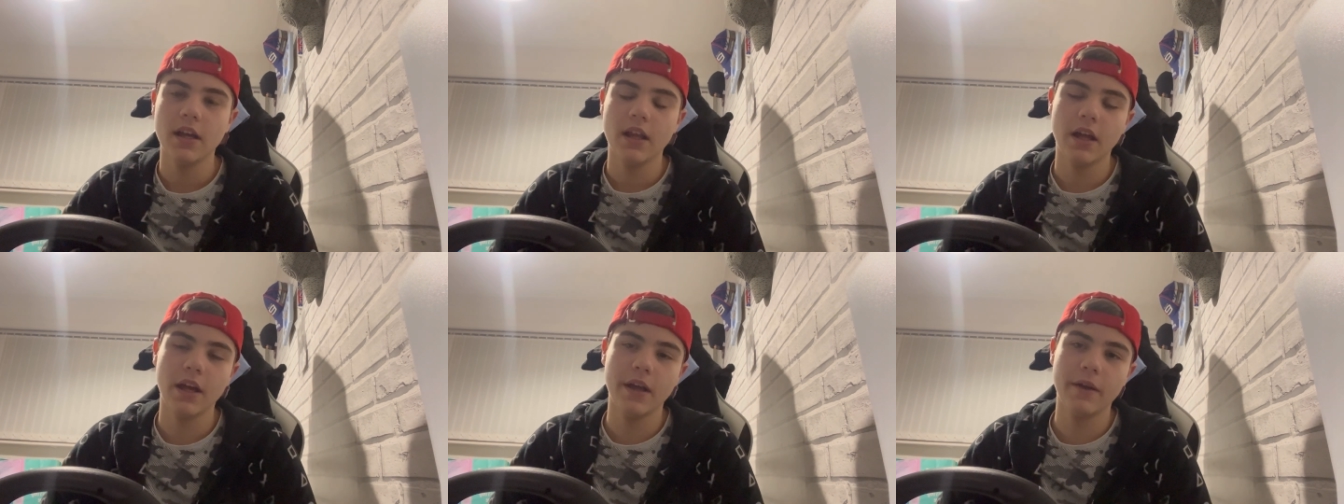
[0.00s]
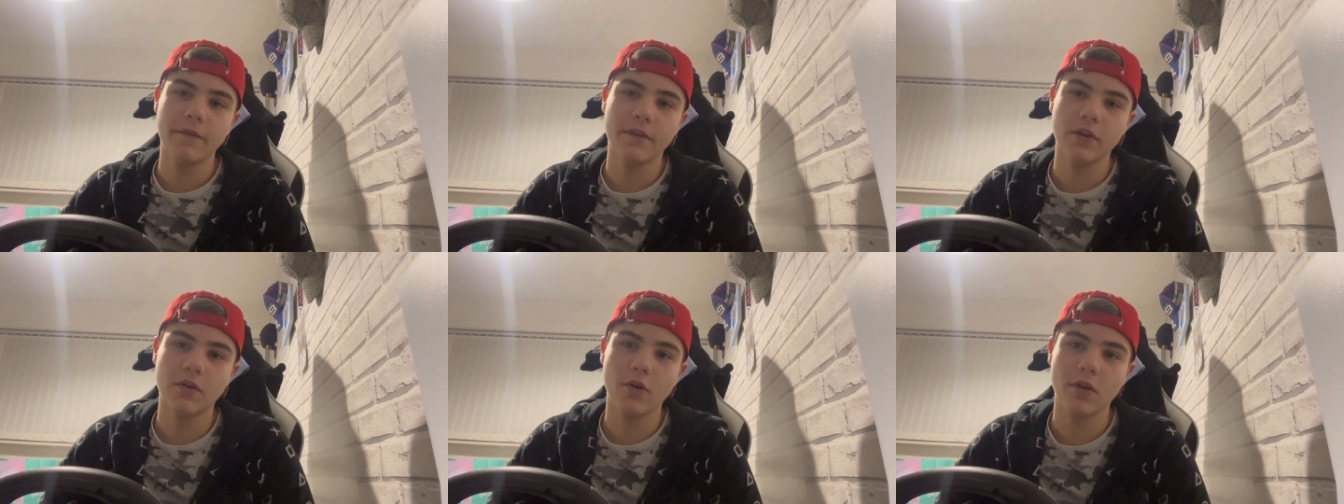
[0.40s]

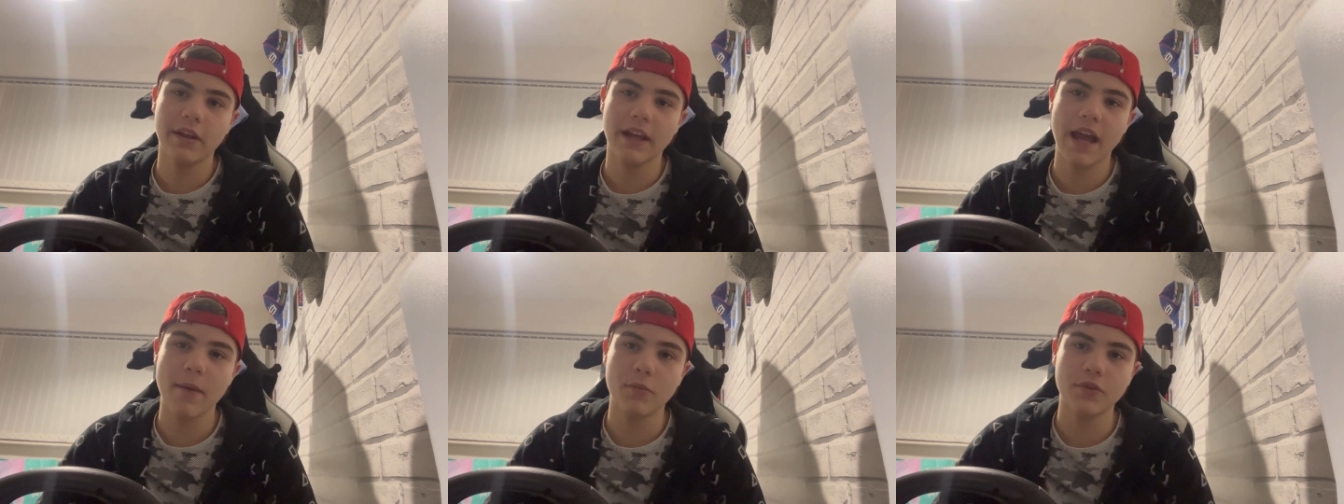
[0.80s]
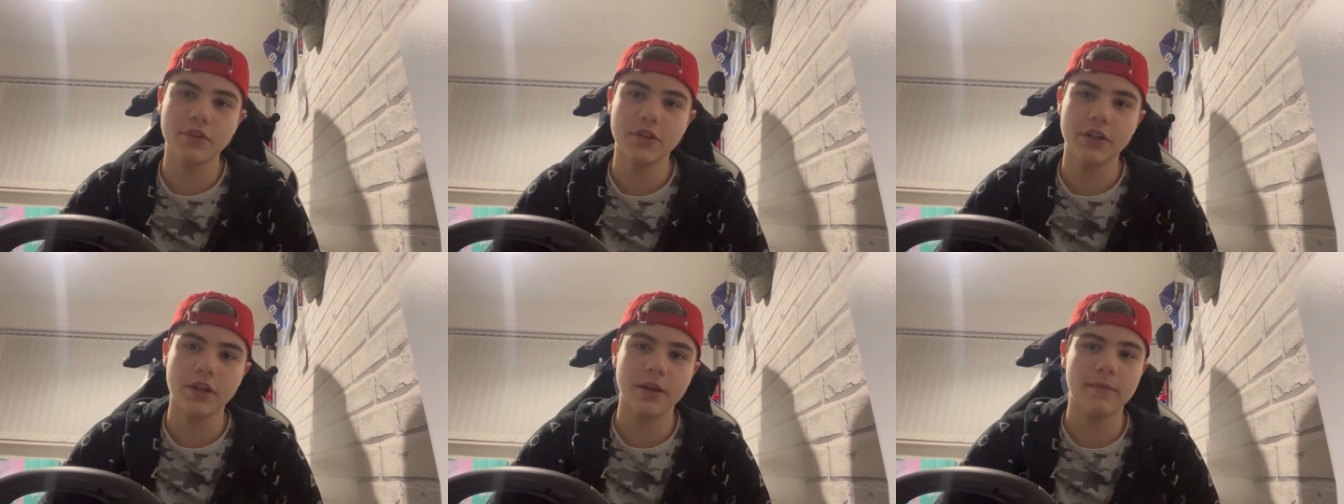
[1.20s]
For calling
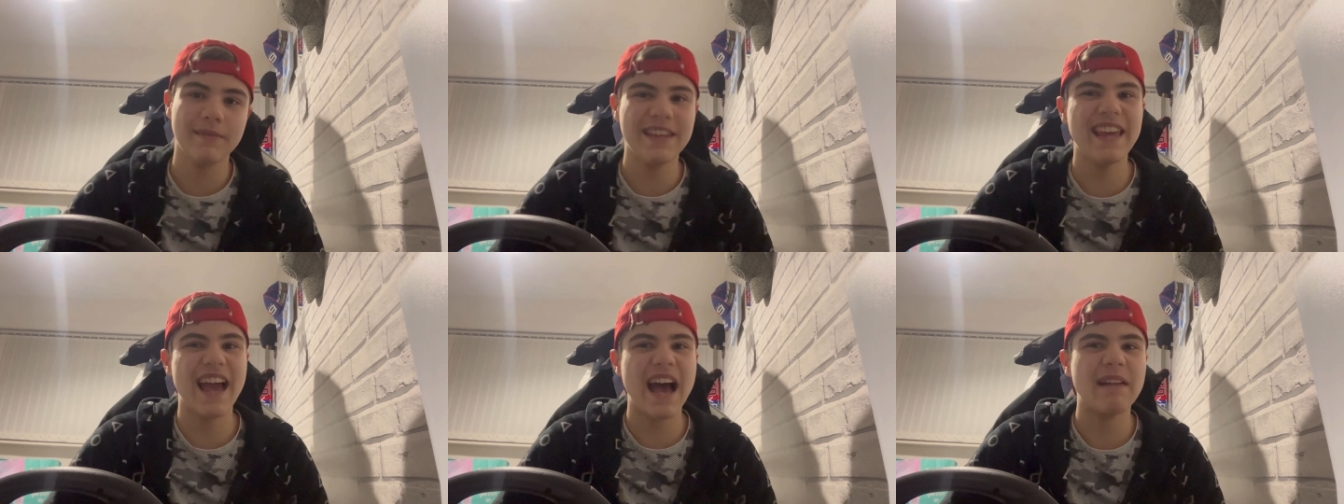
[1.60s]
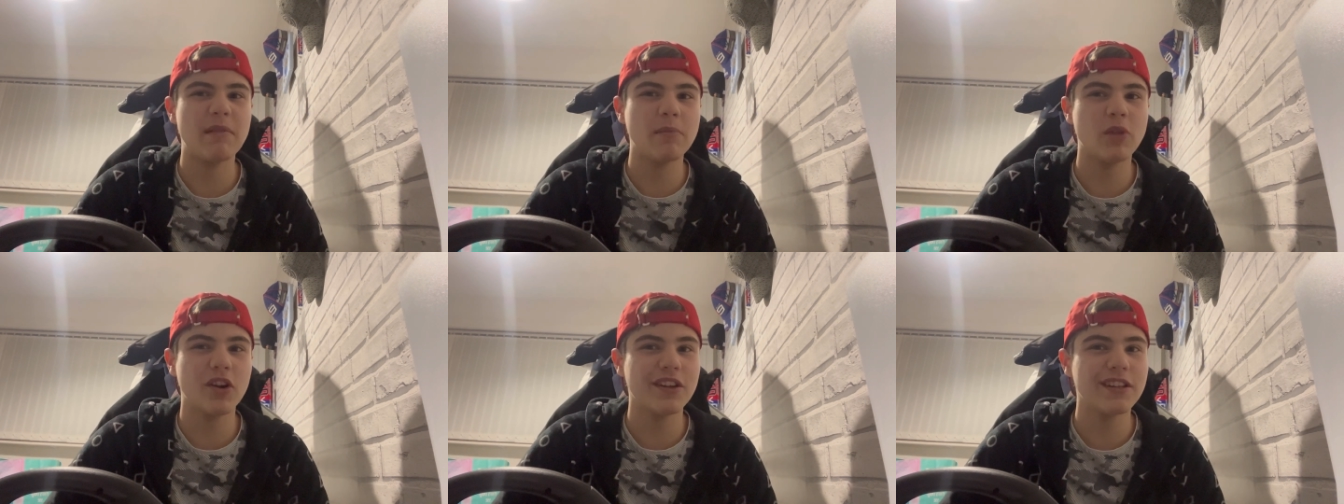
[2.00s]
Hamilton,
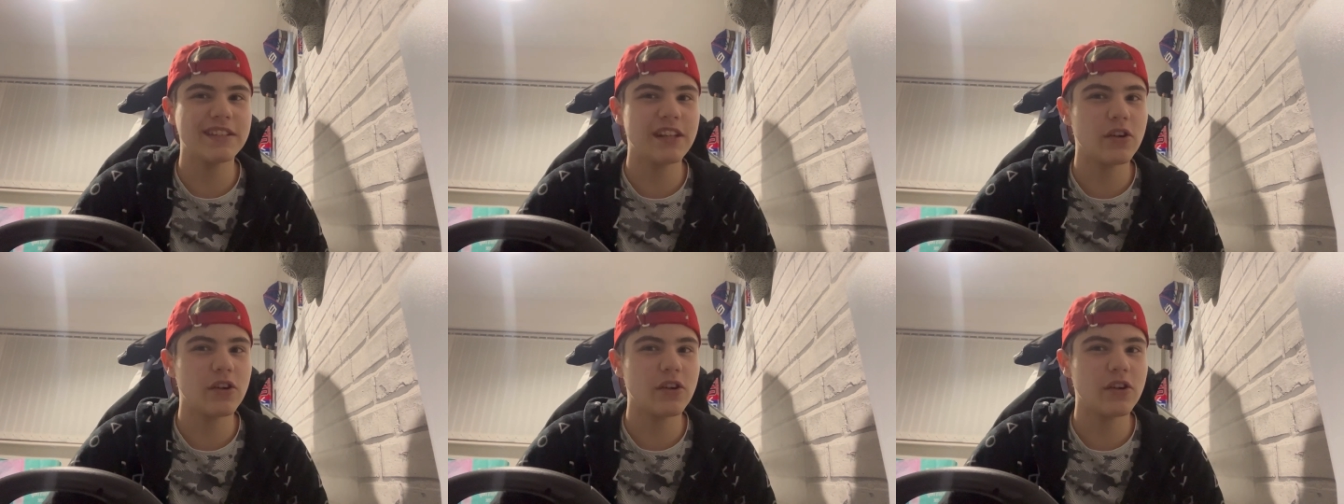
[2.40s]
I'm not going to say